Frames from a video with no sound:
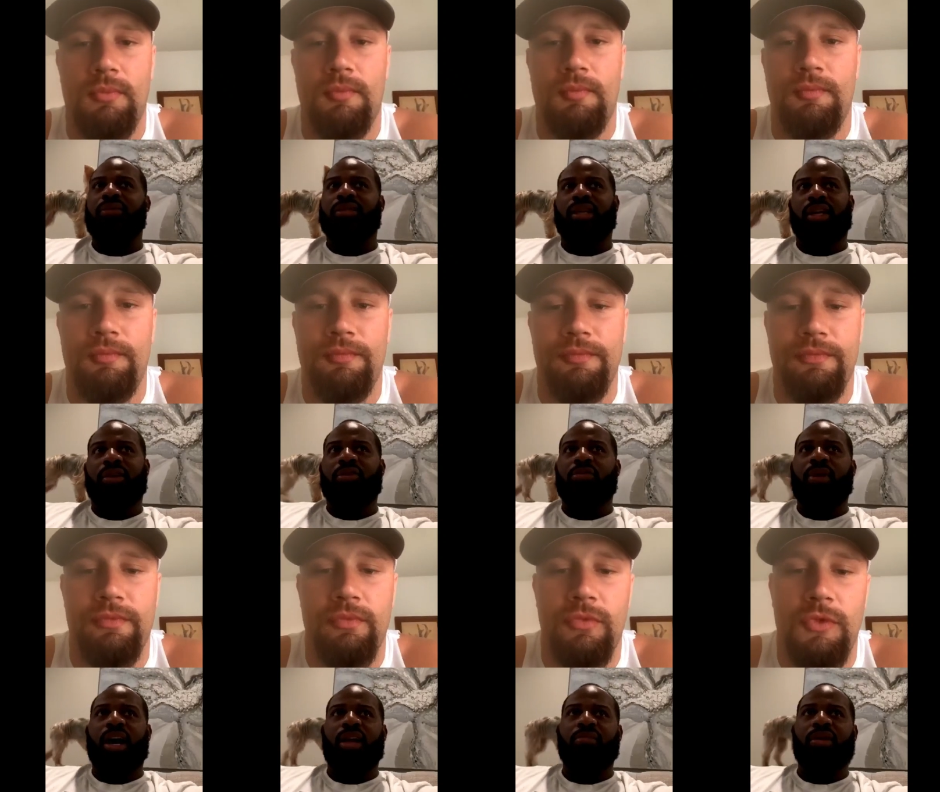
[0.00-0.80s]
Speaker 1: it was, it
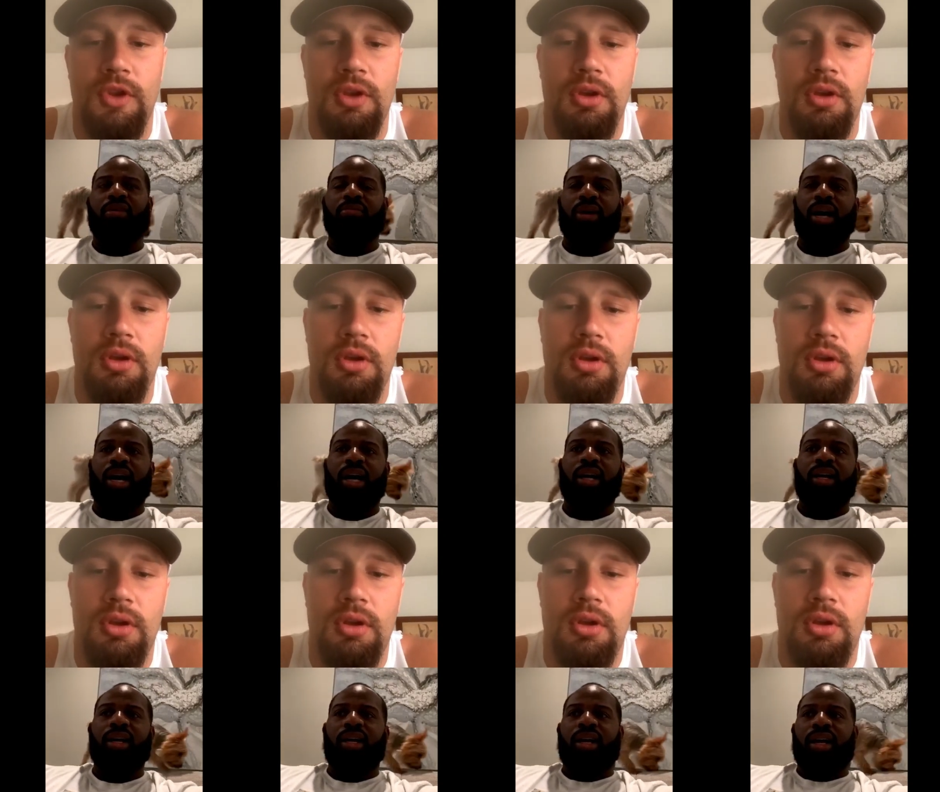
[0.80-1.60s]
reminded me of
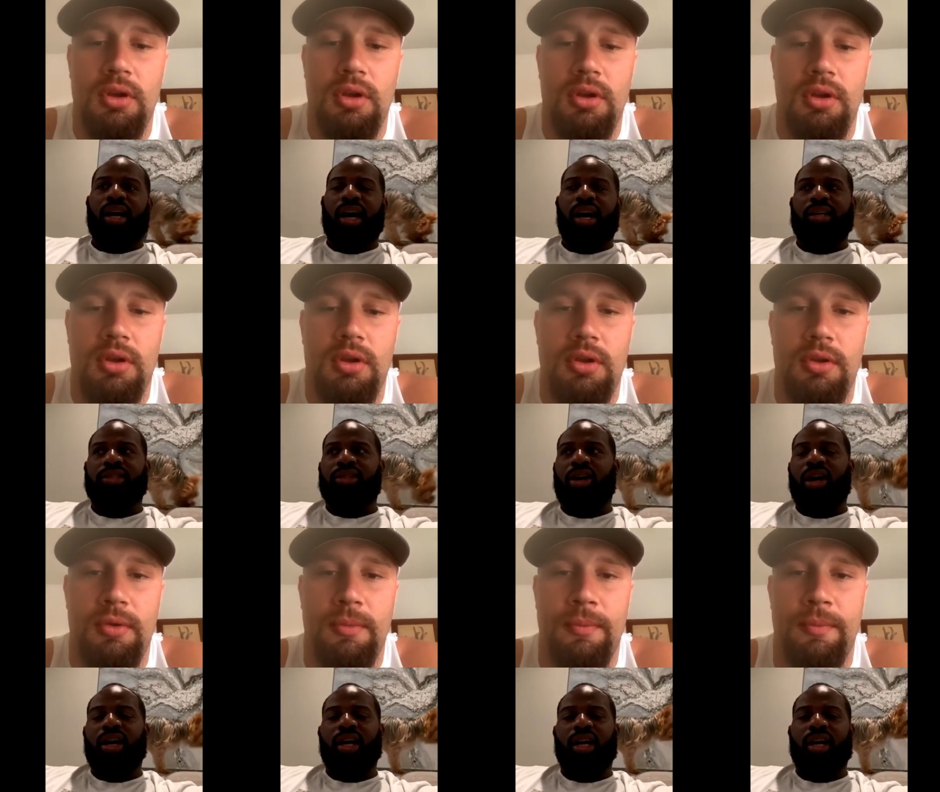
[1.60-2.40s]
my how I
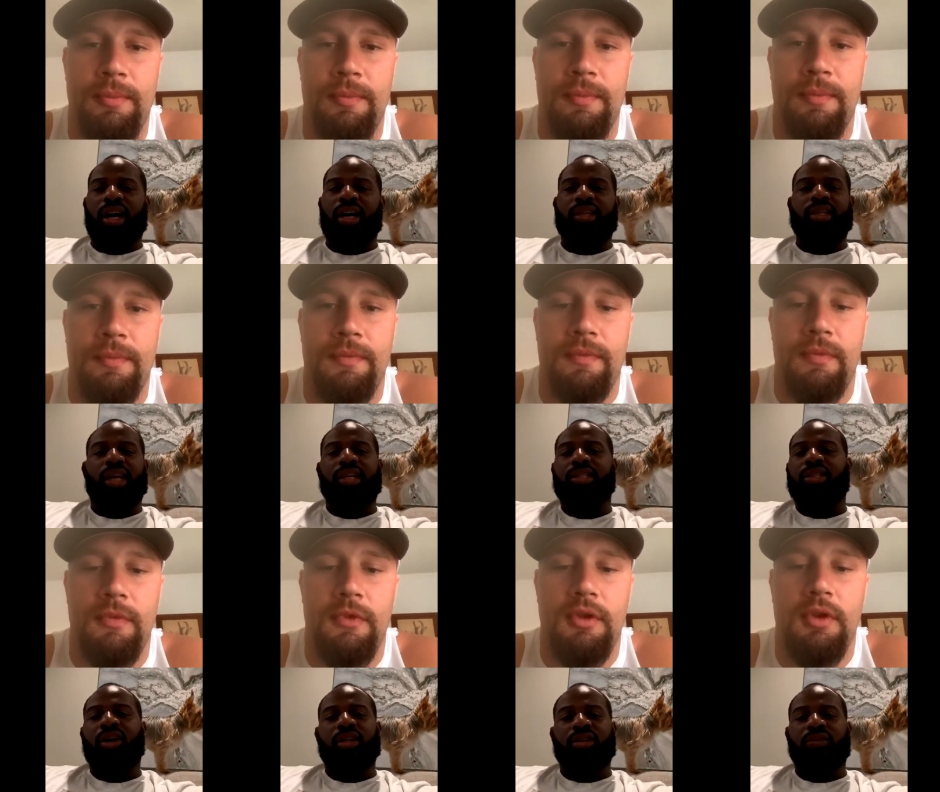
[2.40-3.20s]
started in college. I
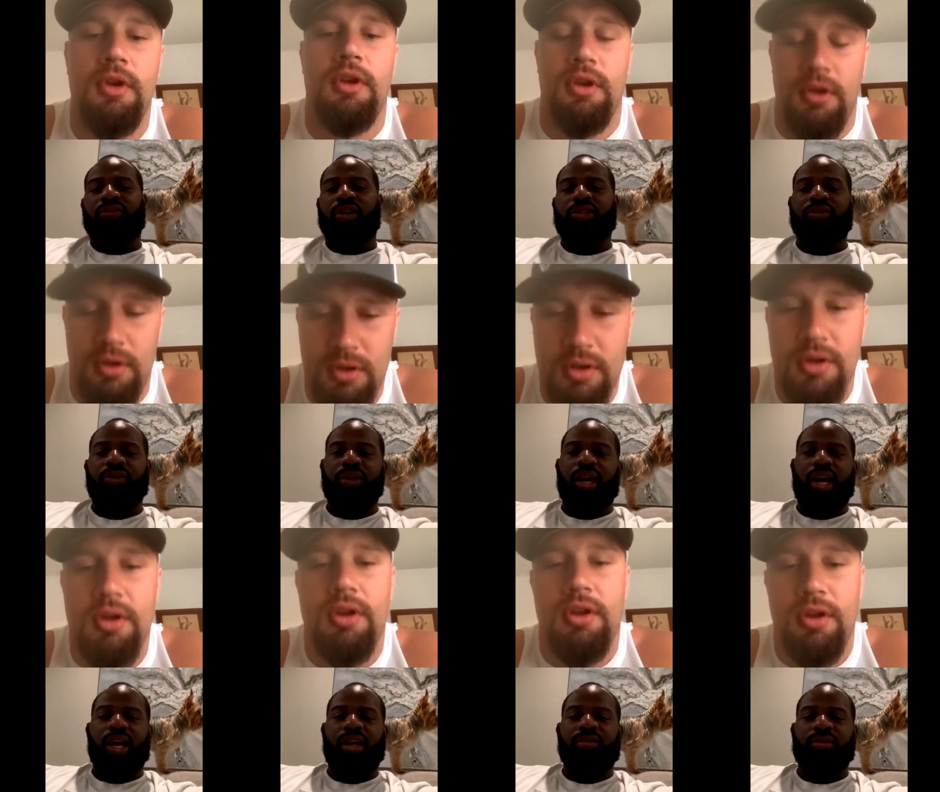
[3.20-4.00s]
didn't start the first few
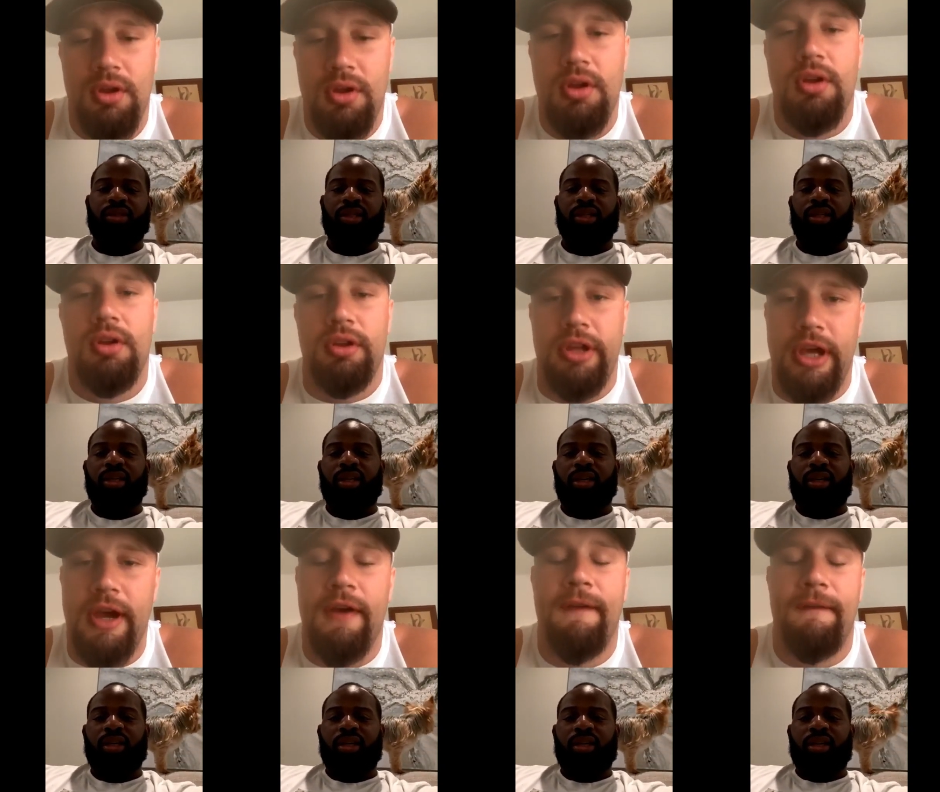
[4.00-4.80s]
games.
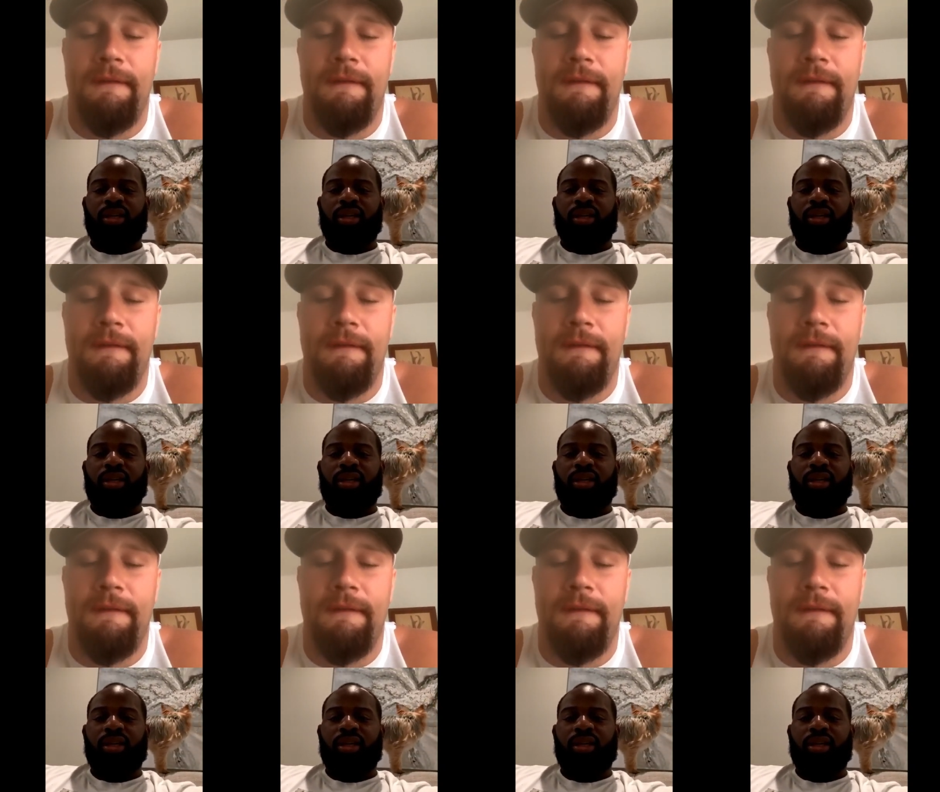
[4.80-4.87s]
Yeah.